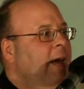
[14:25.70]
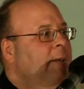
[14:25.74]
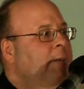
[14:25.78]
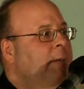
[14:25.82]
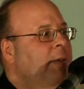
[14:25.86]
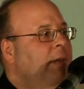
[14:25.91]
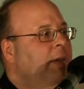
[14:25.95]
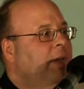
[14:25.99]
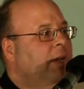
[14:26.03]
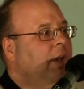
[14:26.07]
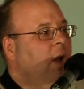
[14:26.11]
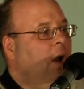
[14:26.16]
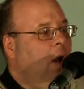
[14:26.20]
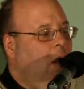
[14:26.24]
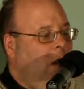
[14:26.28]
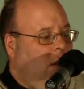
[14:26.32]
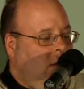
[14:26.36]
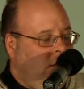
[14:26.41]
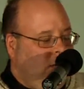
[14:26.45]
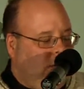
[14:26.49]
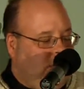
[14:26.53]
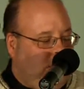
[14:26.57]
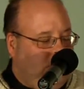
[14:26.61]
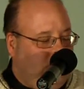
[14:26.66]
but the
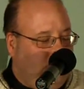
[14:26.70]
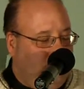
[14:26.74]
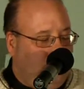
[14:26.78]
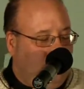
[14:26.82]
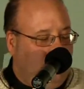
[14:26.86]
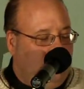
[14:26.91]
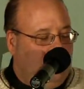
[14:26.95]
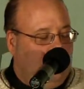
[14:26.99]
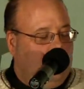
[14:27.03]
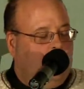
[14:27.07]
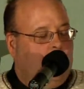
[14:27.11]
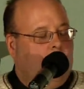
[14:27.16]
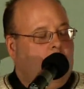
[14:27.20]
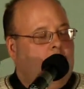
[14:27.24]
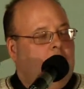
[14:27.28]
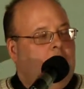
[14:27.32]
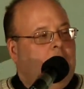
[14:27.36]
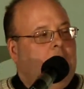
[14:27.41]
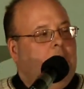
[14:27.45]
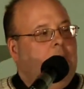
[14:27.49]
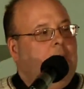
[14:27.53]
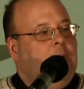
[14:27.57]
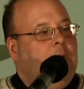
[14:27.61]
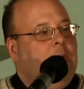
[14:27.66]
call to
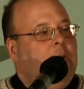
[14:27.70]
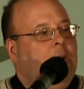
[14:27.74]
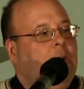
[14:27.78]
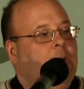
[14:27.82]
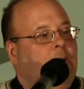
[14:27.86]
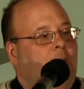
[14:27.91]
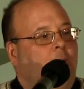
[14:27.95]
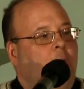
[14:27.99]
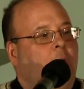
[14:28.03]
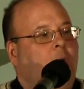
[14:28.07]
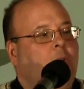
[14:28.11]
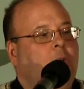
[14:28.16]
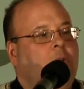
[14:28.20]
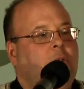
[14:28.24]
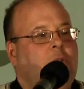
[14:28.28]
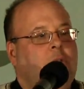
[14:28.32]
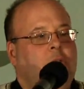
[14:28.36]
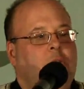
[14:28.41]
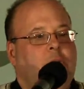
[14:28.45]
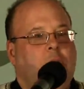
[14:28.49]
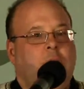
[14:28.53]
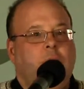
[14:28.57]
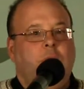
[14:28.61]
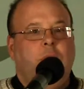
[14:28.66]
the call
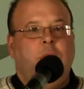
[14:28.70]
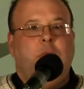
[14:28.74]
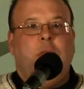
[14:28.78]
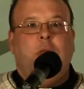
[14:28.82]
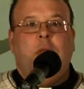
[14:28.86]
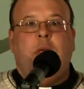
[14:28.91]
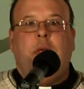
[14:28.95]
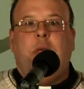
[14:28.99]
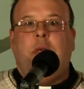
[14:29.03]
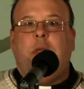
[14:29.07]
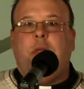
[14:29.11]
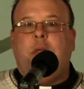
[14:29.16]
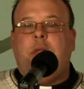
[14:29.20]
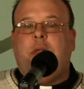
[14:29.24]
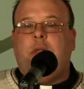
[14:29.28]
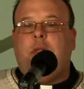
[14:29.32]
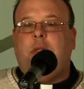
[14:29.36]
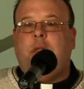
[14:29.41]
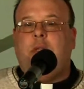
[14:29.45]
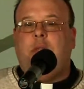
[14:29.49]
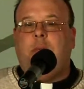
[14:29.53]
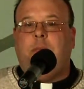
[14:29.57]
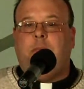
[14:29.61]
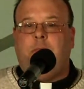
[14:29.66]
to the,
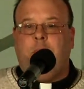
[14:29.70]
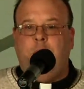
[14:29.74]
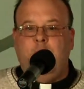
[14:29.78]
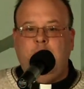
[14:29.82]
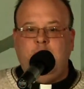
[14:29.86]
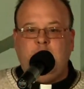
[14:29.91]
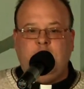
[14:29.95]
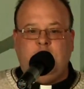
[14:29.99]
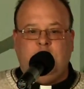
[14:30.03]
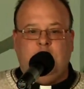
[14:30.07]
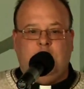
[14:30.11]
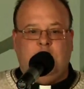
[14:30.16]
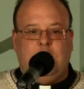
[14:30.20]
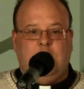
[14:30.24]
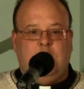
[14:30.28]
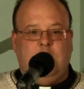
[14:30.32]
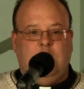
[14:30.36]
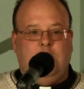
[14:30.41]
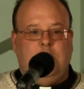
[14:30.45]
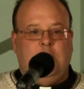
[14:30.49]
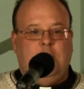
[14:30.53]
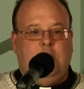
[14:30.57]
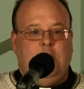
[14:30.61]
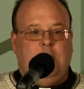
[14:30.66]
the
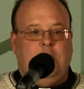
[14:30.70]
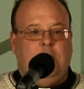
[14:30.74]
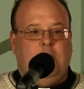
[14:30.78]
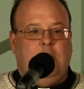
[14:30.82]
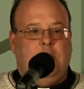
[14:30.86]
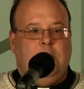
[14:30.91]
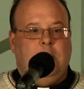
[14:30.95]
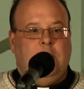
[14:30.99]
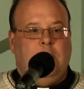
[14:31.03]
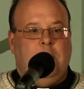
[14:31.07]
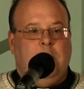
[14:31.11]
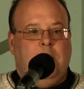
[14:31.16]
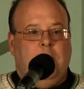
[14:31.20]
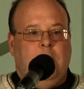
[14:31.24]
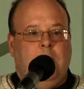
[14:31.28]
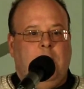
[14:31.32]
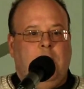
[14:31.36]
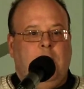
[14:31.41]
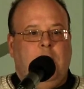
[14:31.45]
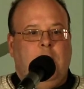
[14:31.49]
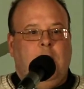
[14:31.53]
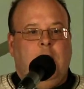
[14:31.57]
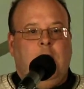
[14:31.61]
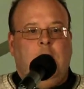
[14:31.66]
priesthood
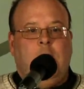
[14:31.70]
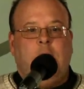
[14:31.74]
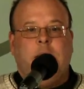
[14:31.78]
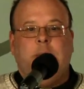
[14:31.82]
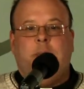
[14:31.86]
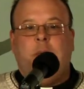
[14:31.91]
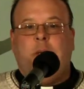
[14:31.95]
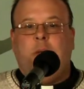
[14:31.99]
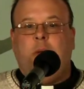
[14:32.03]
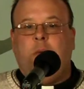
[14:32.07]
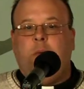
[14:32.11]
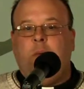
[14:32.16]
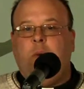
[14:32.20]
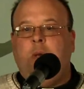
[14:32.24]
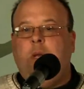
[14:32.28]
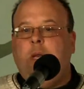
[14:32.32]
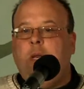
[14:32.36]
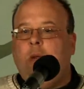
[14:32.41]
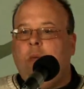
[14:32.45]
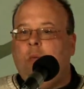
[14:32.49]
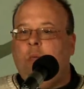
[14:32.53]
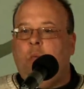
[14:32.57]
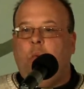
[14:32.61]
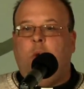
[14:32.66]
has been a
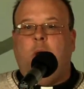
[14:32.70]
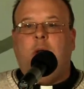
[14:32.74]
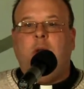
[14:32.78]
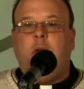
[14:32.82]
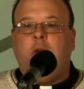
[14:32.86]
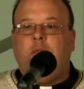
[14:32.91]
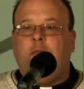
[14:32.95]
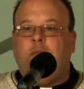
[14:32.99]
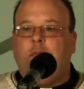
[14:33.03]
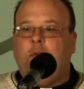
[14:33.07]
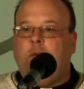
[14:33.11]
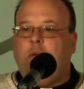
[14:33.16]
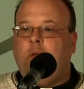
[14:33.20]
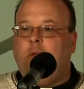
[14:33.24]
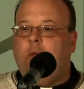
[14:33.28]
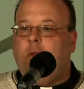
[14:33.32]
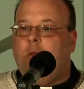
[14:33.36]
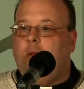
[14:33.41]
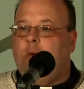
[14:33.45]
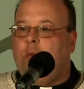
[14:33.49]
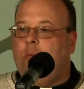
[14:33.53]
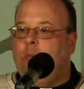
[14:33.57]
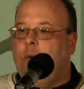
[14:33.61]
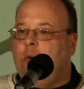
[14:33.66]
really wonderful,
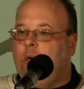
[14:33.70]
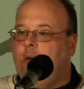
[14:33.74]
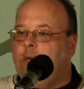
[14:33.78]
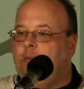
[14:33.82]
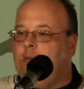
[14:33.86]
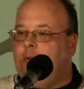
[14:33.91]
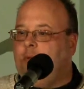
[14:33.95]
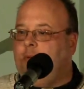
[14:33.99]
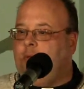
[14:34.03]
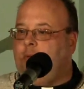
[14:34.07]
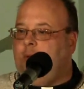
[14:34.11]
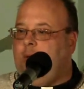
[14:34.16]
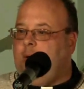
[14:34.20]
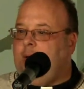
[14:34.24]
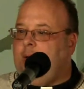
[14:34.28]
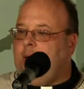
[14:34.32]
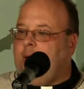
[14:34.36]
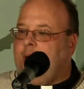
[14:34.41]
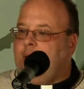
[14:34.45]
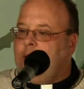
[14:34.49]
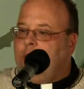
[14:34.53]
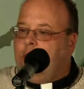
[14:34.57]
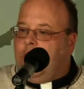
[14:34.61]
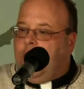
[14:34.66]
wonderful thing.
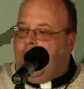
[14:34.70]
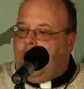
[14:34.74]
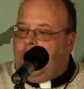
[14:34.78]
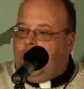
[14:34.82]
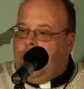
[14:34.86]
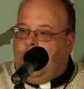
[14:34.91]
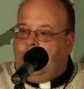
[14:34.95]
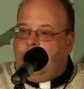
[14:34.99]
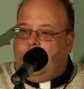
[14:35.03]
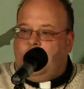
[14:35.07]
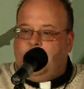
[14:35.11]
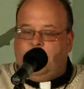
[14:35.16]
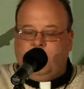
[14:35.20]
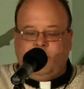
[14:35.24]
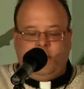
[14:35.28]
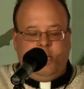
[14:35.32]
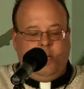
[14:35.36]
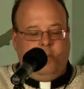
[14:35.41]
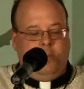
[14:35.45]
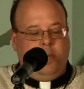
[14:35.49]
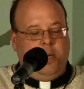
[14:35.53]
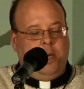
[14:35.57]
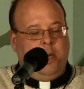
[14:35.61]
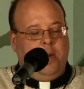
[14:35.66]
Like when I came to the
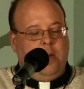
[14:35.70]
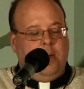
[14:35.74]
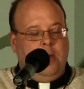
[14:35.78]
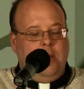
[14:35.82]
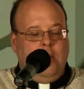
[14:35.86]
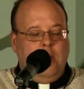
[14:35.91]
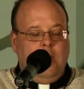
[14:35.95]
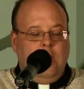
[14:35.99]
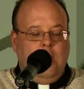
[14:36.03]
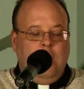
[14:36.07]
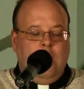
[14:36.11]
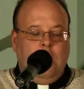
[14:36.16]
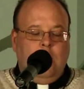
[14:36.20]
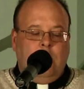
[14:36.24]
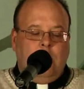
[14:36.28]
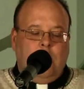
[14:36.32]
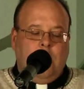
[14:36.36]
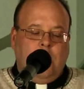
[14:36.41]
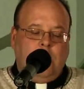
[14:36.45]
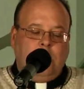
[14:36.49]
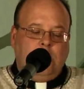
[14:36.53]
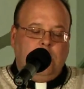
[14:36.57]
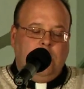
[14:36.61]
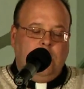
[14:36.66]
seminary,
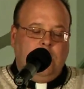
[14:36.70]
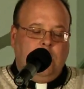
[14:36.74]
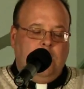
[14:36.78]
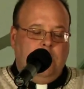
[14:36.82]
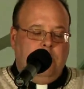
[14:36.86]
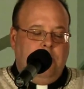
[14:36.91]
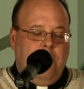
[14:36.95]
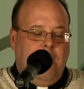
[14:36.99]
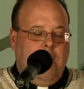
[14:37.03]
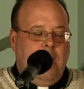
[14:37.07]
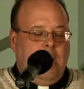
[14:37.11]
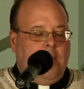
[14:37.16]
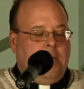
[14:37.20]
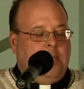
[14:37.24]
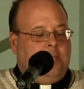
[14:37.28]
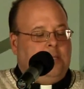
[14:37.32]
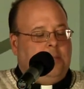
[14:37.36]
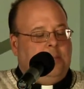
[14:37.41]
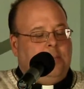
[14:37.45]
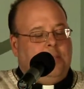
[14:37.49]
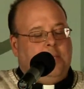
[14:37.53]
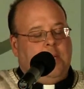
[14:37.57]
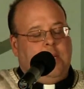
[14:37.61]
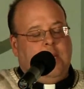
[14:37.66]
when I joined the companions,
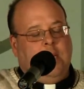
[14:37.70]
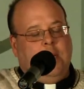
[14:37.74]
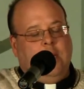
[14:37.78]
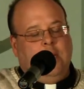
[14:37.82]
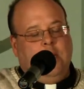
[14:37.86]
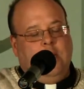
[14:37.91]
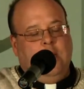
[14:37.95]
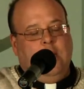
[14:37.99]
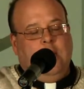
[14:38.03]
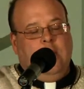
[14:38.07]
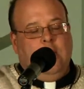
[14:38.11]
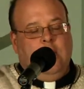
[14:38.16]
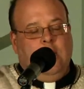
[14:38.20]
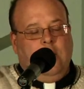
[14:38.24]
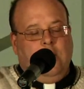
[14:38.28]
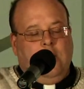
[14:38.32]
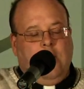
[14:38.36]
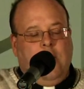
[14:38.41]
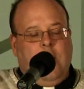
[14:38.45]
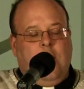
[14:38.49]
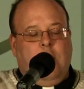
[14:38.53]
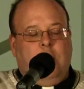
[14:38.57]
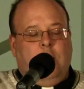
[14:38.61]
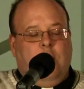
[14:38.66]
it was like,
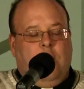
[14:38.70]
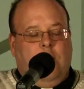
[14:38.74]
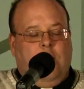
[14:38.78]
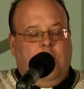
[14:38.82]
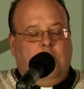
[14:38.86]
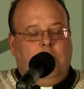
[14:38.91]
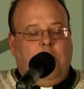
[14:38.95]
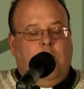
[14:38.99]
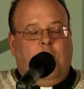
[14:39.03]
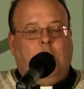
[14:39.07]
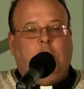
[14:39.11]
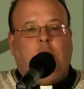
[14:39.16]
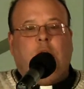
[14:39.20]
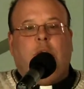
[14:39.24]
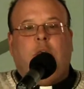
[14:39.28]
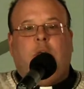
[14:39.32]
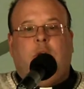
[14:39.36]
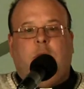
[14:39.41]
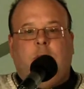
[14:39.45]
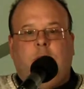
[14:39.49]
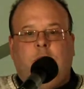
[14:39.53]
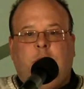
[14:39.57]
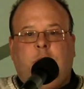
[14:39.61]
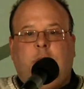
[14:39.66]
okay, well, I'm not
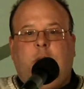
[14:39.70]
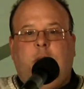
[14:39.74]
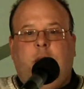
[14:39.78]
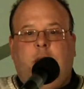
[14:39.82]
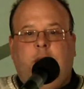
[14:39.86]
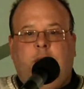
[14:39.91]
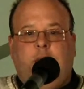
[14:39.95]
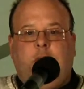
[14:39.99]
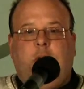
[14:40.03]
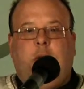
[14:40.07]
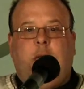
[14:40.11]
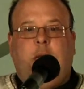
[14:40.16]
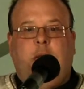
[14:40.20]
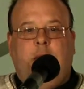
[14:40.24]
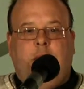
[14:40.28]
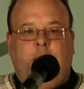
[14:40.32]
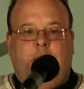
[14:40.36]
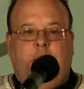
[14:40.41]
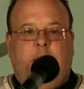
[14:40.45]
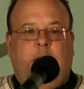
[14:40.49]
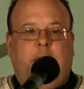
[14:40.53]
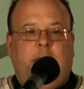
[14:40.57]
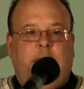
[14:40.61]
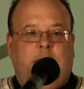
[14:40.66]
sure, I'm just kind of checking
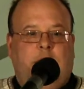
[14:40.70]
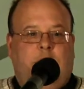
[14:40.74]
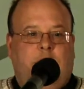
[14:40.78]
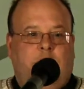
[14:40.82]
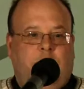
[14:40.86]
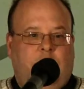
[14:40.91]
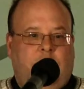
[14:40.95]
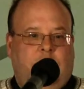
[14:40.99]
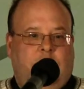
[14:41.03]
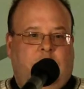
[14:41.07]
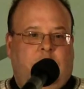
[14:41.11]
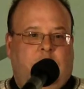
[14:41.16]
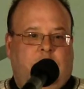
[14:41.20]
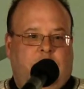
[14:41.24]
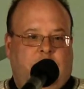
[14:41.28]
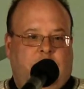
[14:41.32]
things out.